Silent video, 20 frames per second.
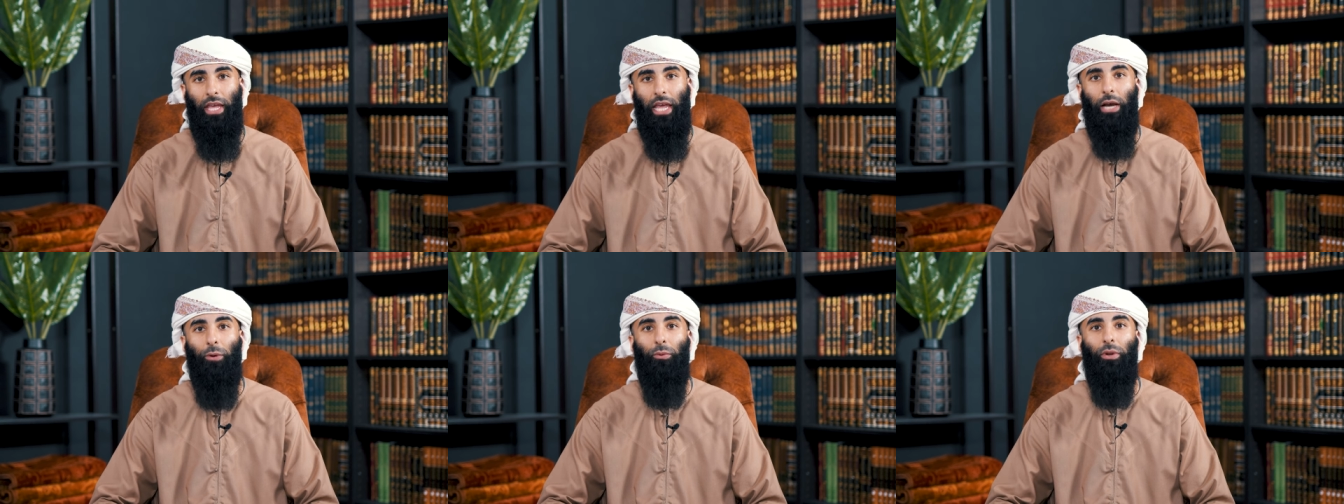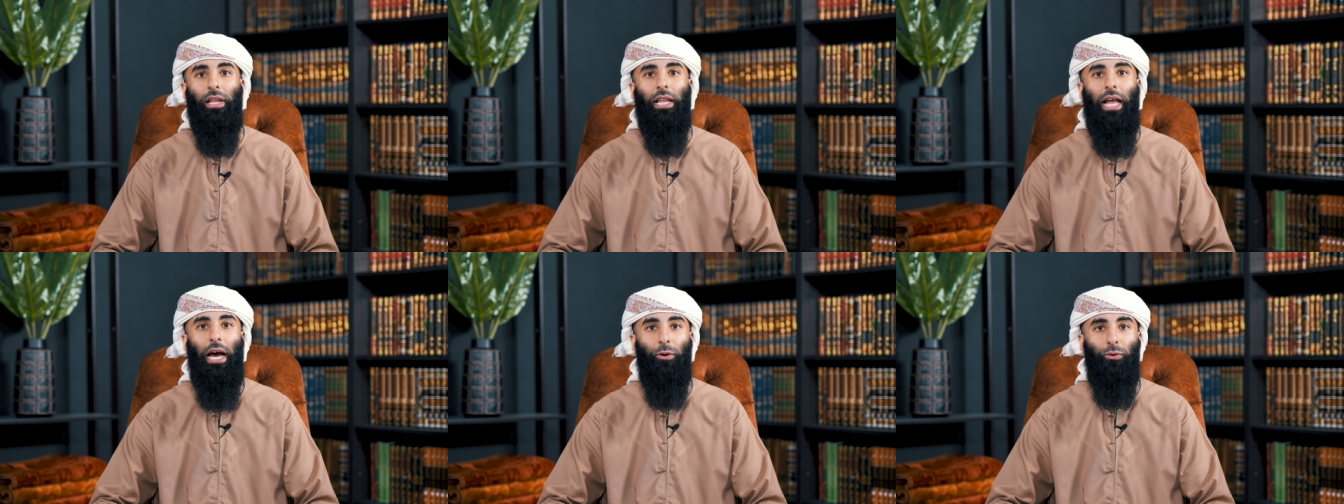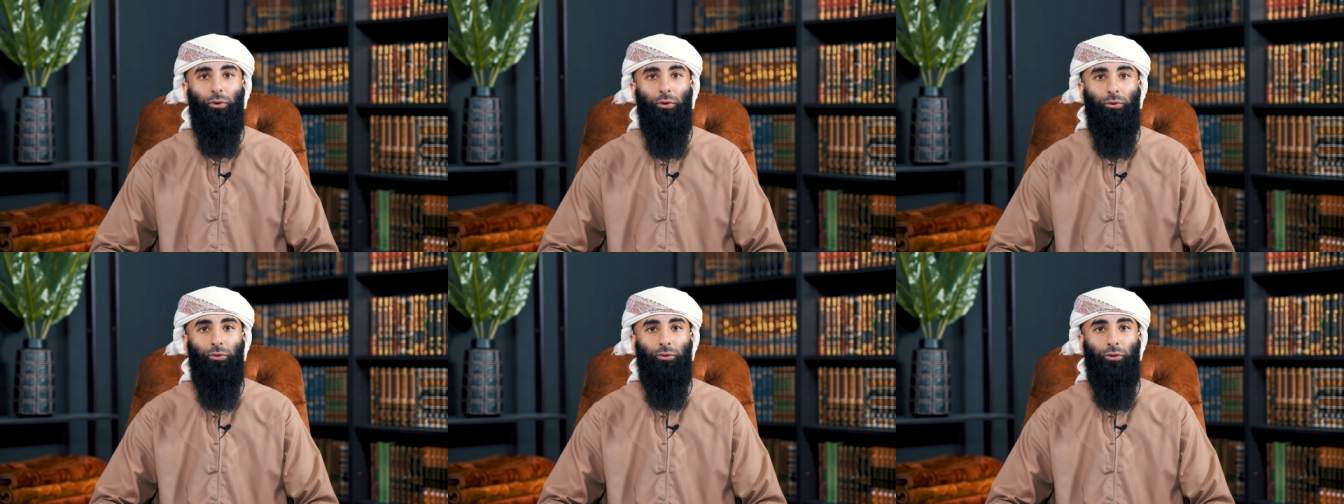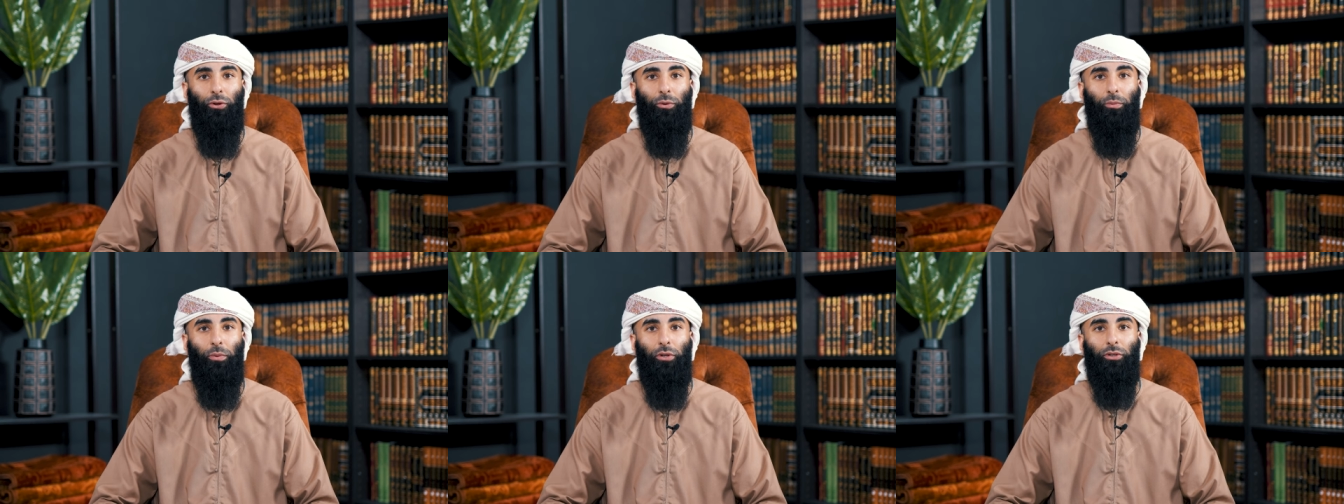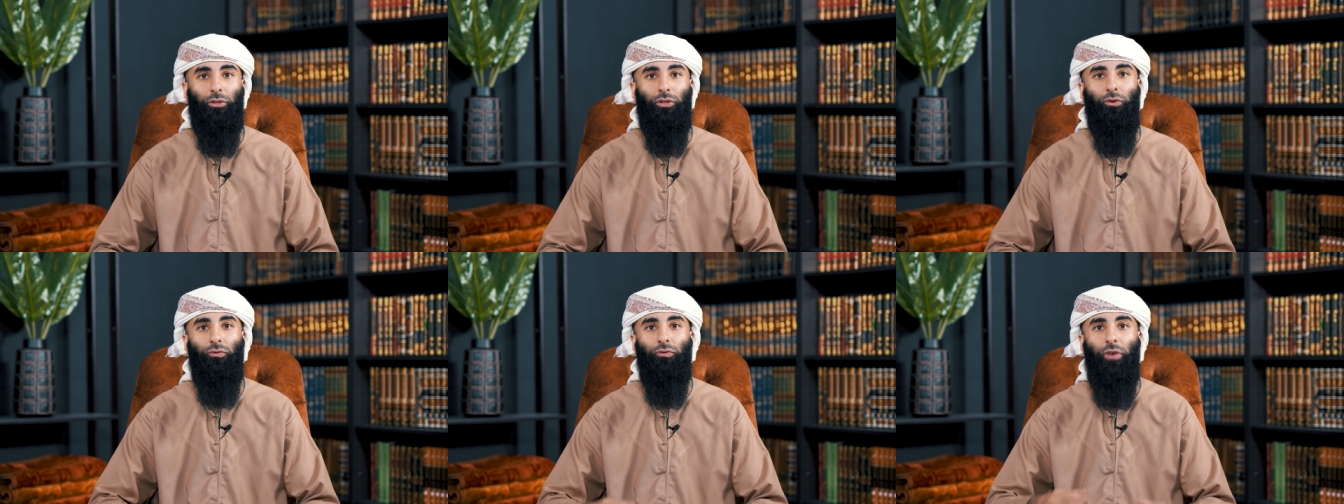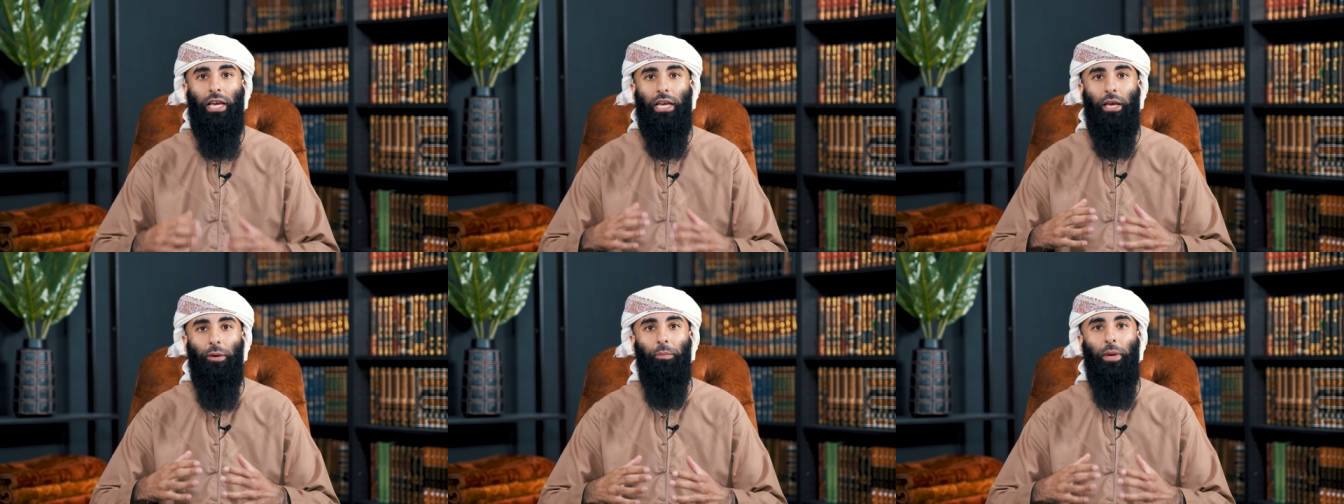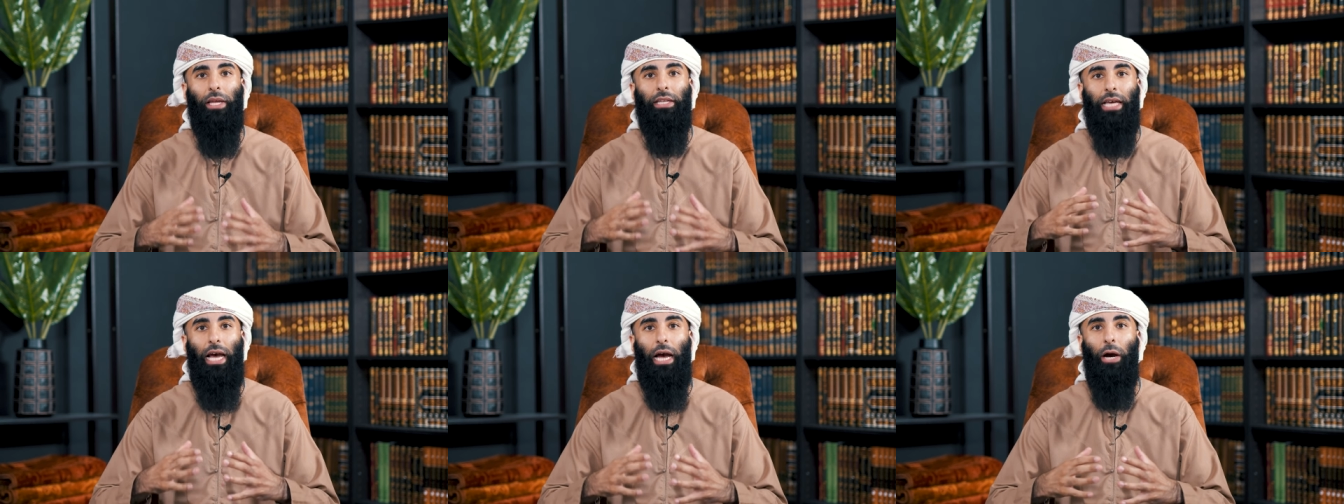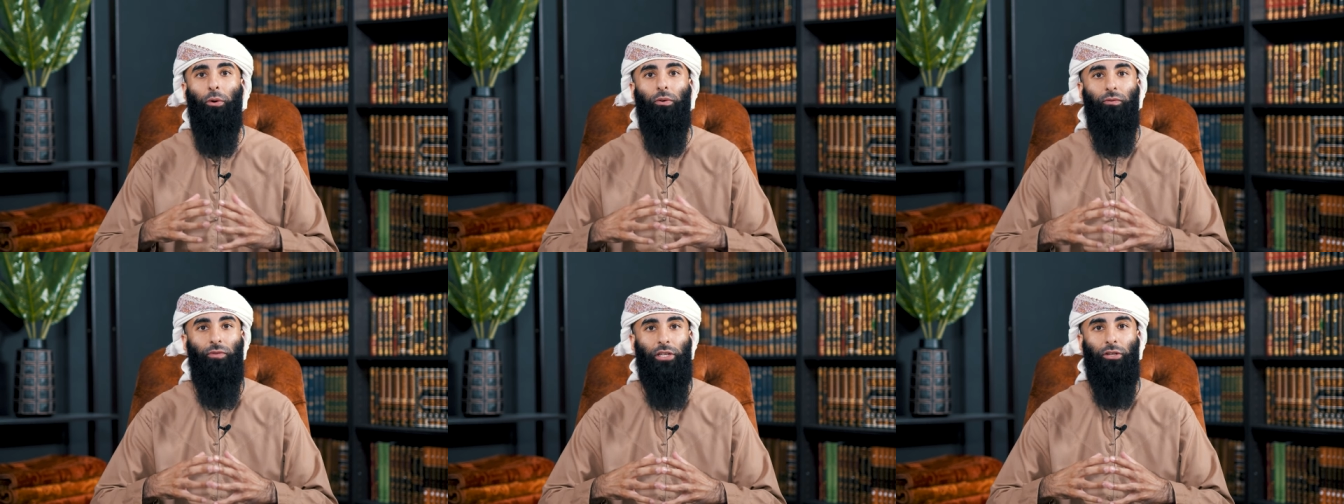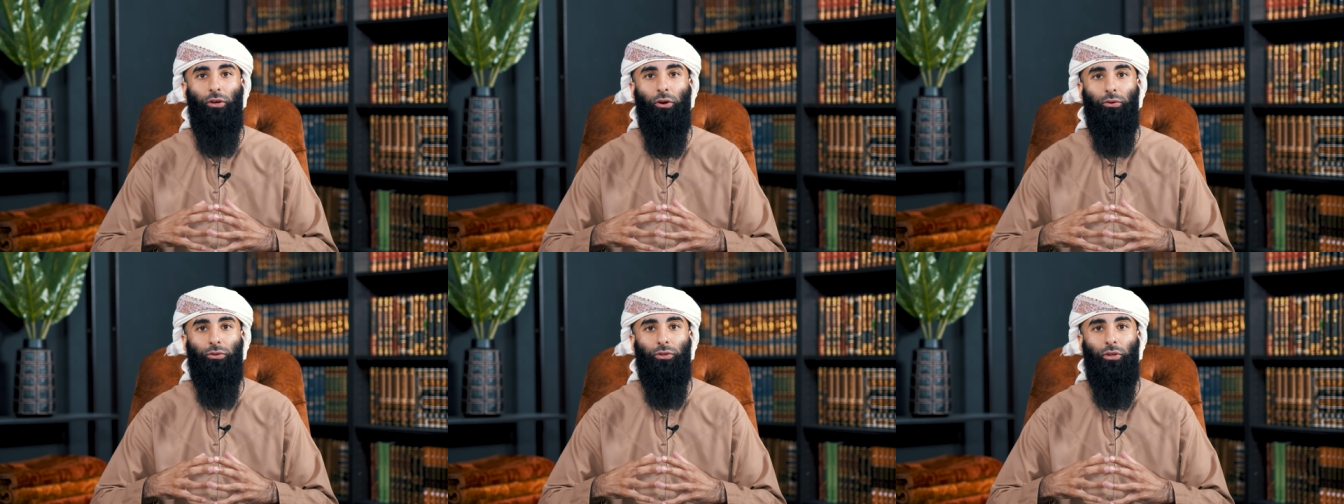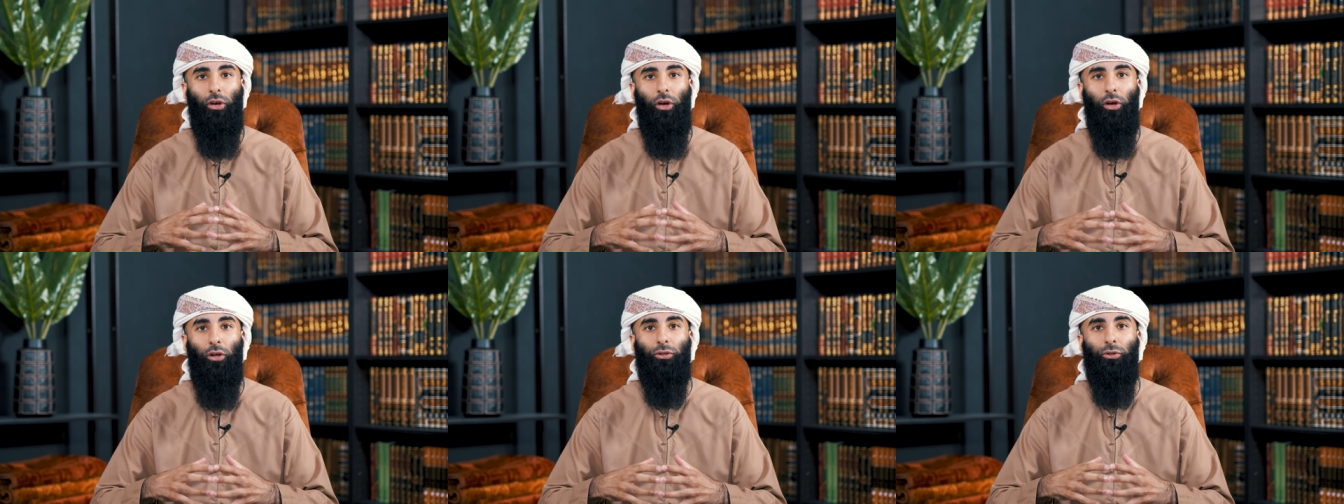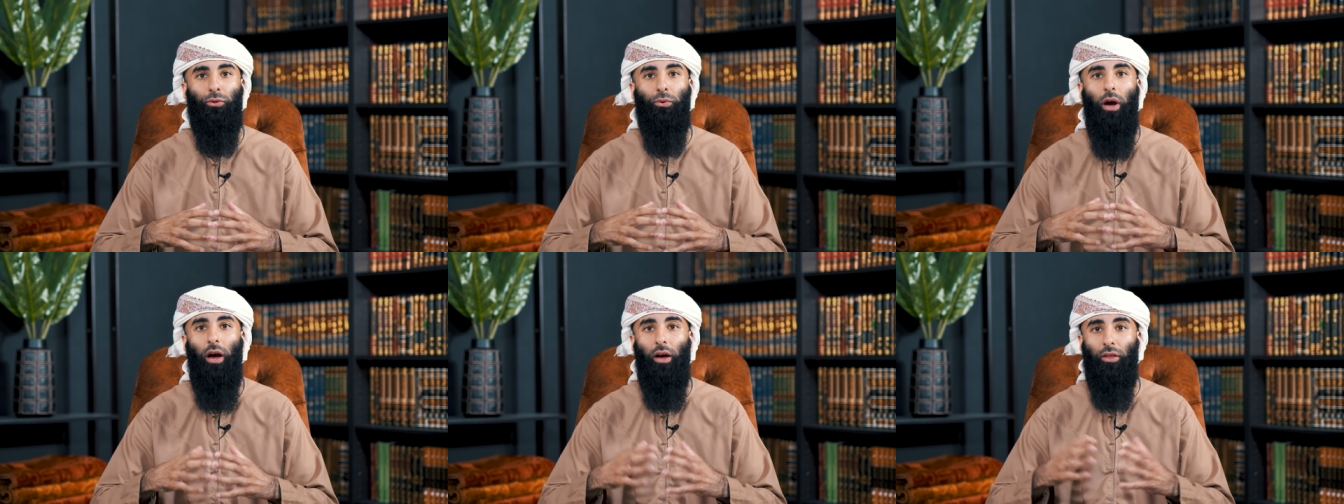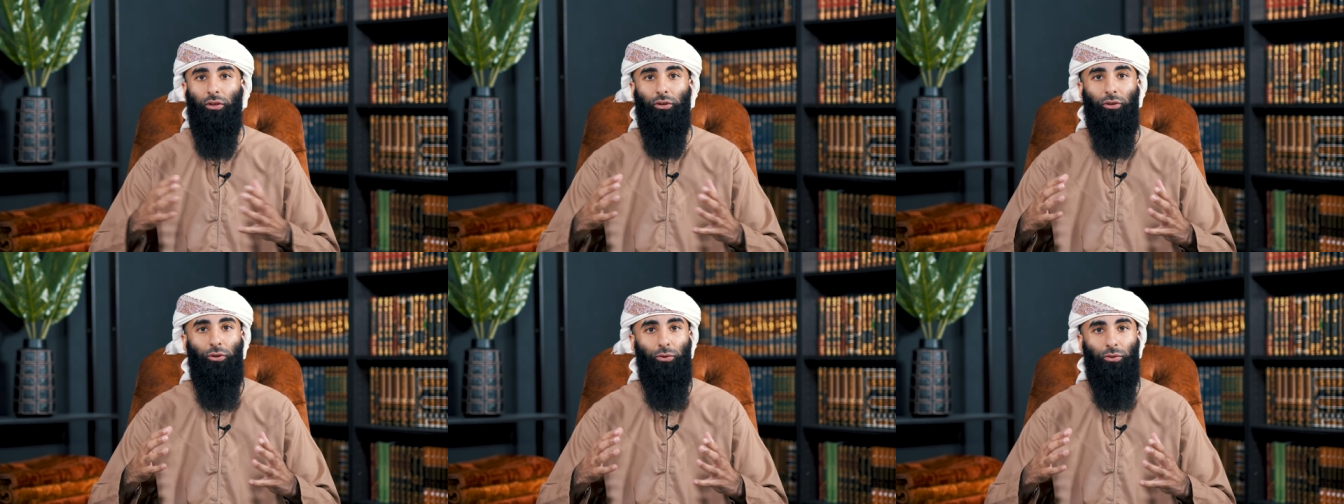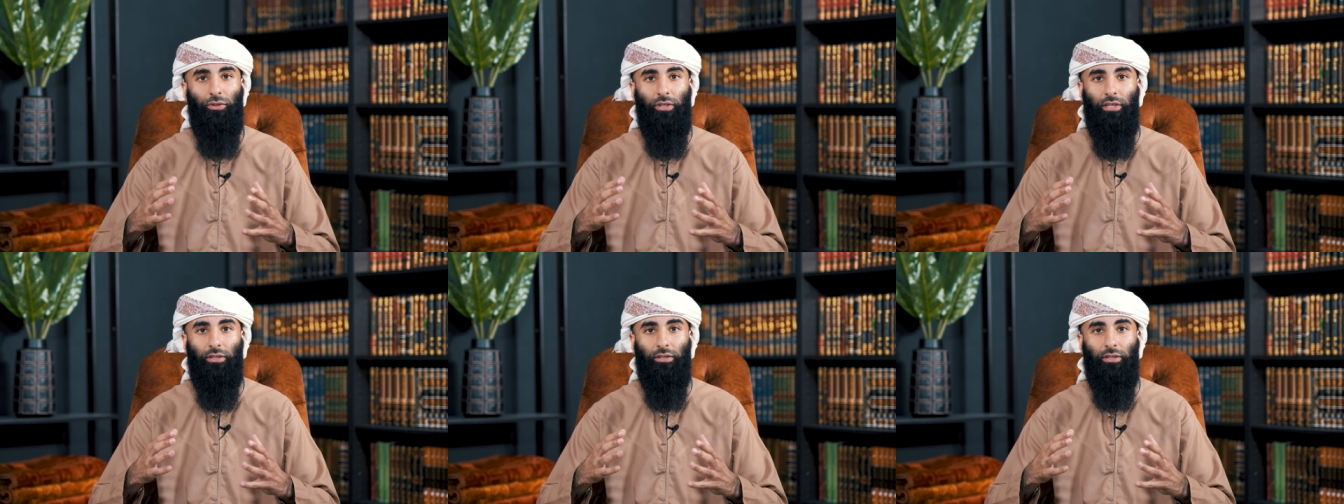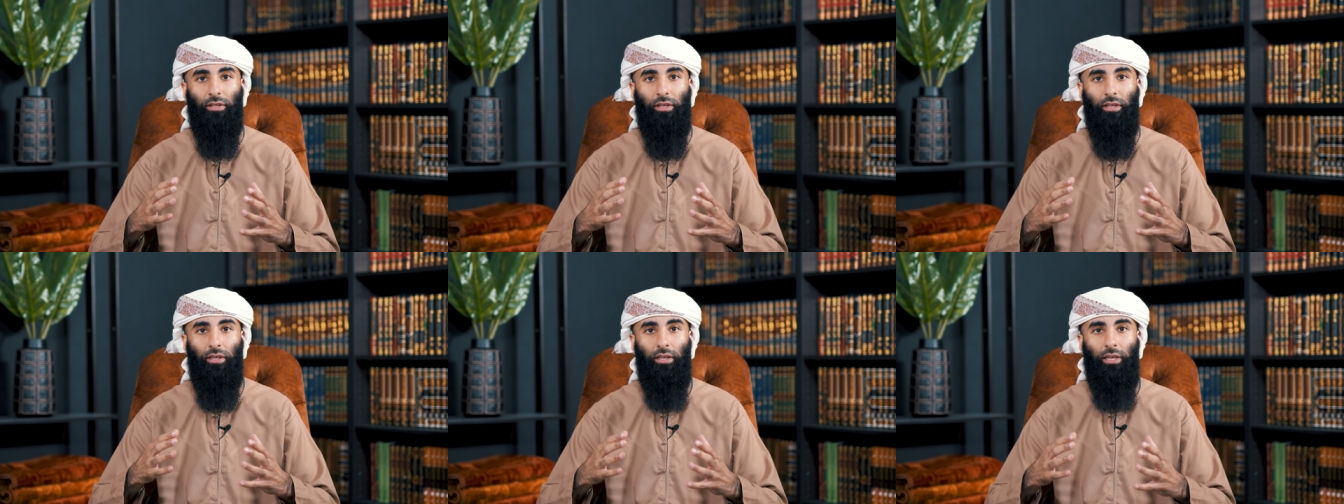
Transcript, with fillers: It will allow YouTube to recommend our videos to other users.